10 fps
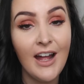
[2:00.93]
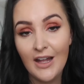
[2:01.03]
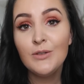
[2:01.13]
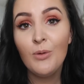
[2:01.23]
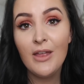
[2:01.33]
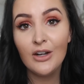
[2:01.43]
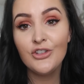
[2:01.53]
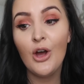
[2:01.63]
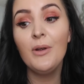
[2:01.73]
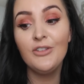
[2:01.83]
Now, that's why
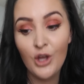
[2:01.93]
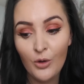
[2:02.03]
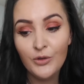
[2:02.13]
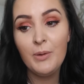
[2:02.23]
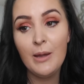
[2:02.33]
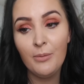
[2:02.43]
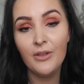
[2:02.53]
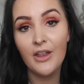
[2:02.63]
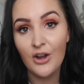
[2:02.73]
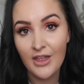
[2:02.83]
there's always those
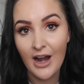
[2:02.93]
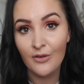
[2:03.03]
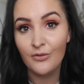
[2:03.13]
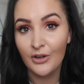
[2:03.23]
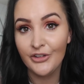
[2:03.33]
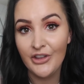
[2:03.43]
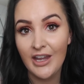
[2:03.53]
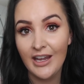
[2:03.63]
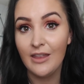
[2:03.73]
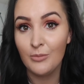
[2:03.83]
people that are there first
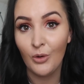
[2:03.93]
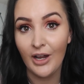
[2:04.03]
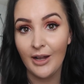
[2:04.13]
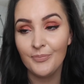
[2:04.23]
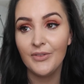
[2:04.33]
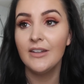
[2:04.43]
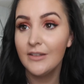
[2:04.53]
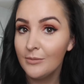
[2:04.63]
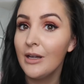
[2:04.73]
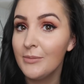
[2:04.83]
thing in the morning,
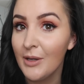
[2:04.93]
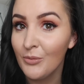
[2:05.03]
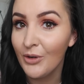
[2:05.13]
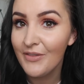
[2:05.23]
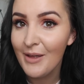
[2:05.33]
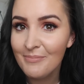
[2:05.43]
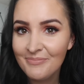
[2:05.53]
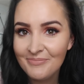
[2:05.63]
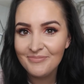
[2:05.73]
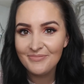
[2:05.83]
and sometimes I'm one of them.
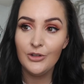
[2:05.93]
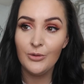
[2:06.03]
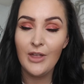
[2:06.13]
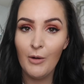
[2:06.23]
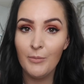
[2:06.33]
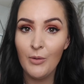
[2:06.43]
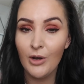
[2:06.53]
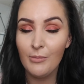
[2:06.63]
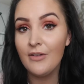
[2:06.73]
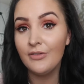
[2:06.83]
So that would be
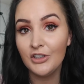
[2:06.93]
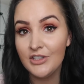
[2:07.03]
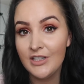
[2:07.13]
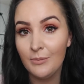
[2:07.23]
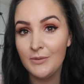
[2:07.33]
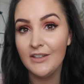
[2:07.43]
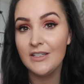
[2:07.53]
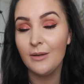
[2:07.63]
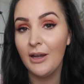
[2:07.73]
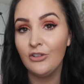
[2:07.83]
one of my first tips,
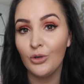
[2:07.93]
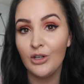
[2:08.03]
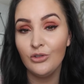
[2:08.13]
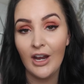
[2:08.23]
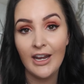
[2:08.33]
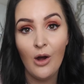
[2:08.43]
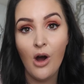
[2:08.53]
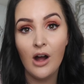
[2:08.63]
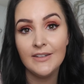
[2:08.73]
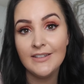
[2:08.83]
is to make sure you check it
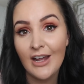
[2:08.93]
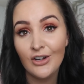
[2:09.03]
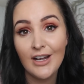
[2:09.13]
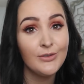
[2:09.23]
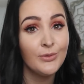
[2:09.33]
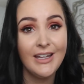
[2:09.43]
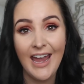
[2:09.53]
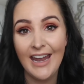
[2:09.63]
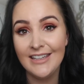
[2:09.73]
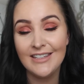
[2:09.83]
out on Saturdays,
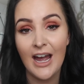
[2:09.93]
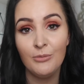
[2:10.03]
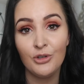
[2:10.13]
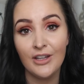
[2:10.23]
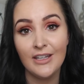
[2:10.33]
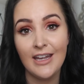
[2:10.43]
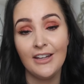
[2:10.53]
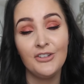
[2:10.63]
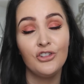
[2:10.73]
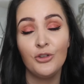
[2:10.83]
really any time during the day,
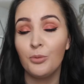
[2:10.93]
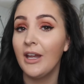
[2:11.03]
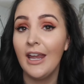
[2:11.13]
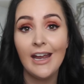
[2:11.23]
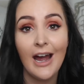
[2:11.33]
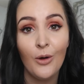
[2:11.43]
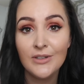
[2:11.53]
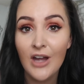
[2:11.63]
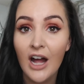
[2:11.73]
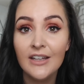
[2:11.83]
because they're just bringing
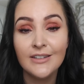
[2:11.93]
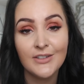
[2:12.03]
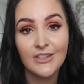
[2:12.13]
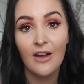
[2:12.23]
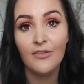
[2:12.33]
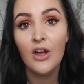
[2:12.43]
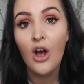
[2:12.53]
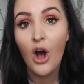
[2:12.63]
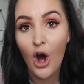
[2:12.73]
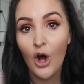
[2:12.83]
out tons of stuff
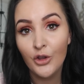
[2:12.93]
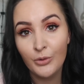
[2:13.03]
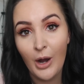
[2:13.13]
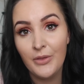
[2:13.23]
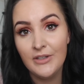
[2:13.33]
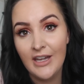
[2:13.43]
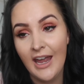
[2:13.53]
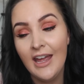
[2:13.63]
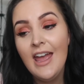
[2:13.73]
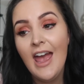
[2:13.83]
all throughout the
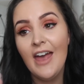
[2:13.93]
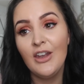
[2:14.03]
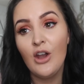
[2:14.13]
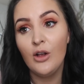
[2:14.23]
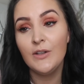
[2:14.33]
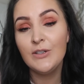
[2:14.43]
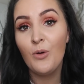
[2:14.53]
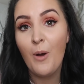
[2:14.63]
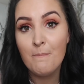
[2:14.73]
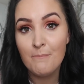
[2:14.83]
day. And then
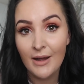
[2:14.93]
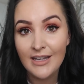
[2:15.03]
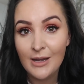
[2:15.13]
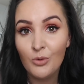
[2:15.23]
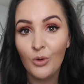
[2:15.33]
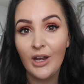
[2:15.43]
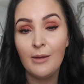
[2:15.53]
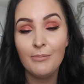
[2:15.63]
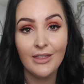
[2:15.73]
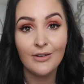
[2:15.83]
also Monday
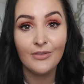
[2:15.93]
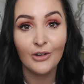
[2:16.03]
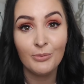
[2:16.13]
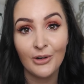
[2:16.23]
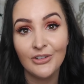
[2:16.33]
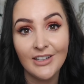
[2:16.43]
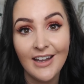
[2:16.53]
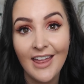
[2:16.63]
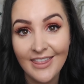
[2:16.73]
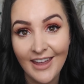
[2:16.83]
morning, be the first
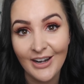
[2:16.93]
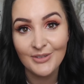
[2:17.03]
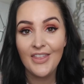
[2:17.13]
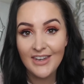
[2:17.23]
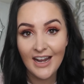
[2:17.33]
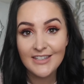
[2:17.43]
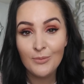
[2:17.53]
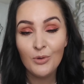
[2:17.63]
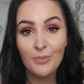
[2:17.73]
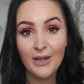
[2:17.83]
person there. The next
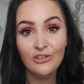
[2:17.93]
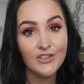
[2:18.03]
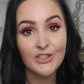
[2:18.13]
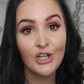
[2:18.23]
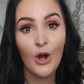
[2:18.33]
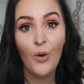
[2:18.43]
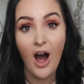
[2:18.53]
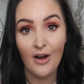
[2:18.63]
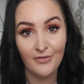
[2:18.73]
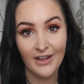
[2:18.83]
tip would be just to go
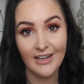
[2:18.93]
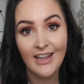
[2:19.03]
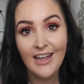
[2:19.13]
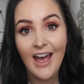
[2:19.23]
often.